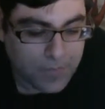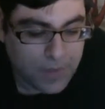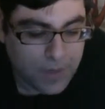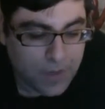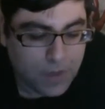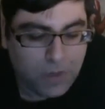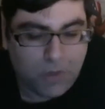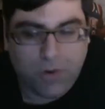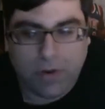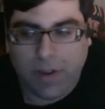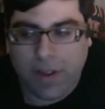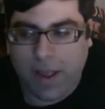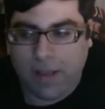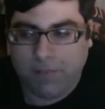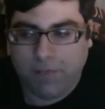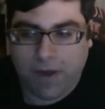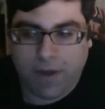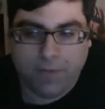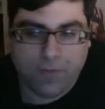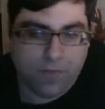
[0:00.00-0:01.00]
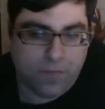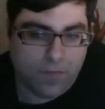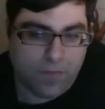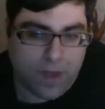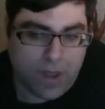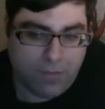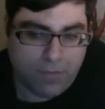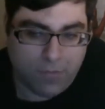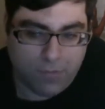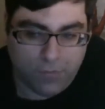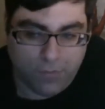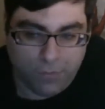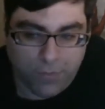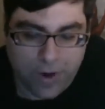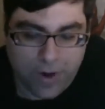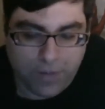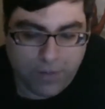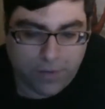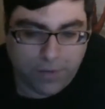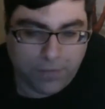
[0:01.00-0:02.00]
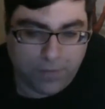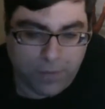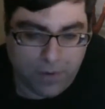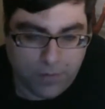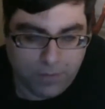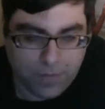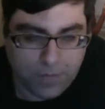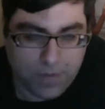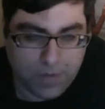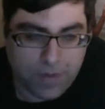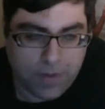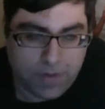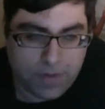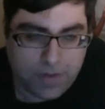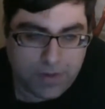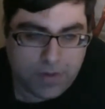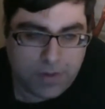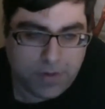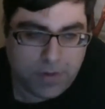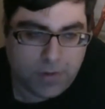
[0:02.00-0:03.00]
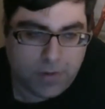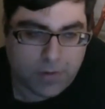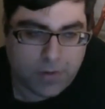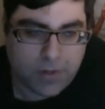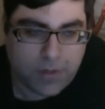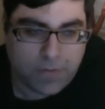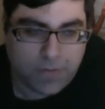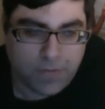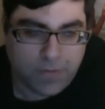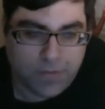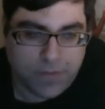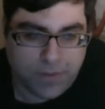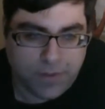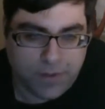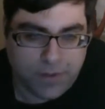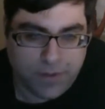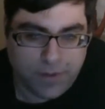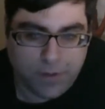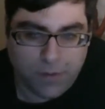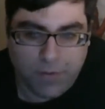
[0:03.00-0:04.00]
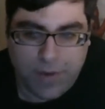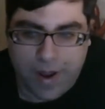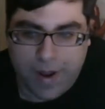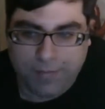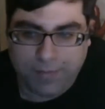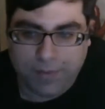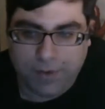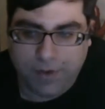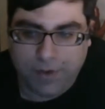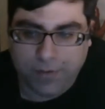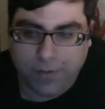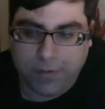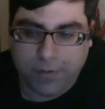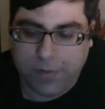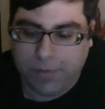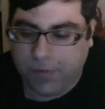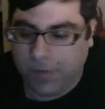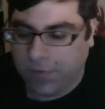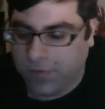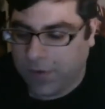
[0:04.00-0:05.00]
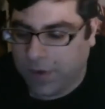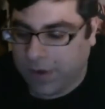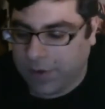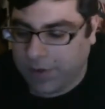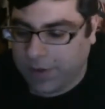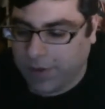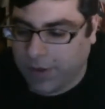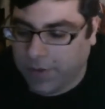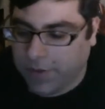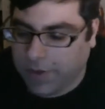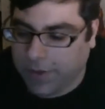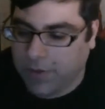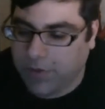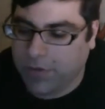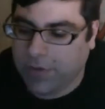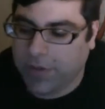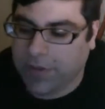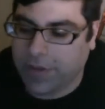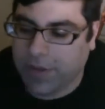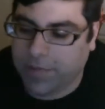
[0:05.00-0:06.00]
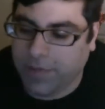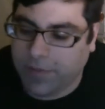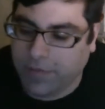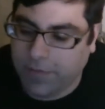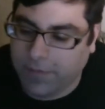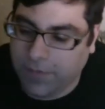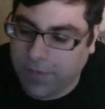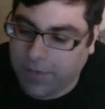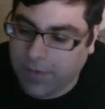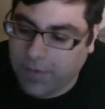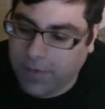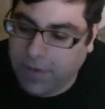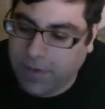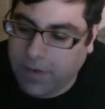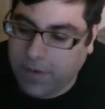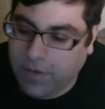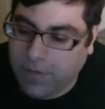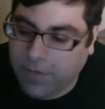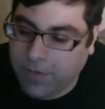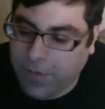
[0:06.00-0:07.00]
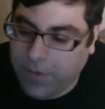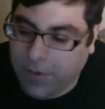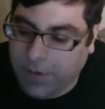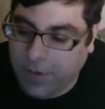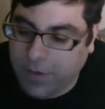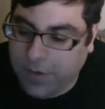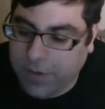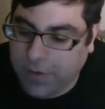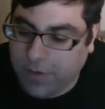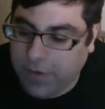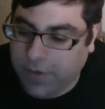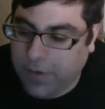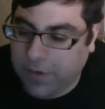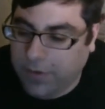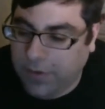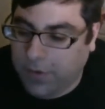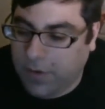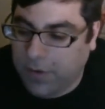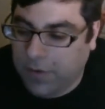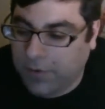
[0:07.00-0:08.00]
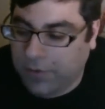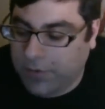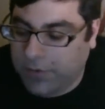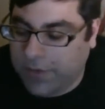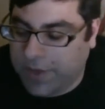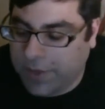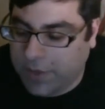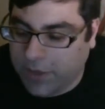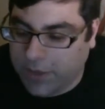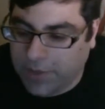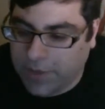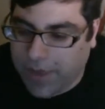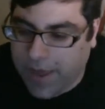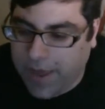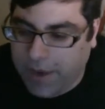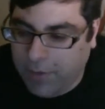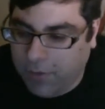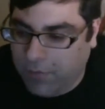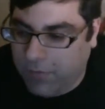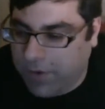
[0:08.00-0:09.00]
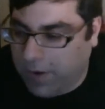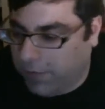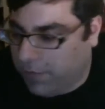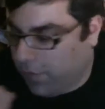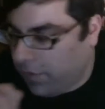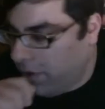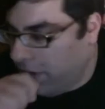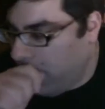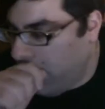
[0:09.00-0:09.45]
And I've refrained from, some of the crap that other people have done, accusing them of this and that or whatever,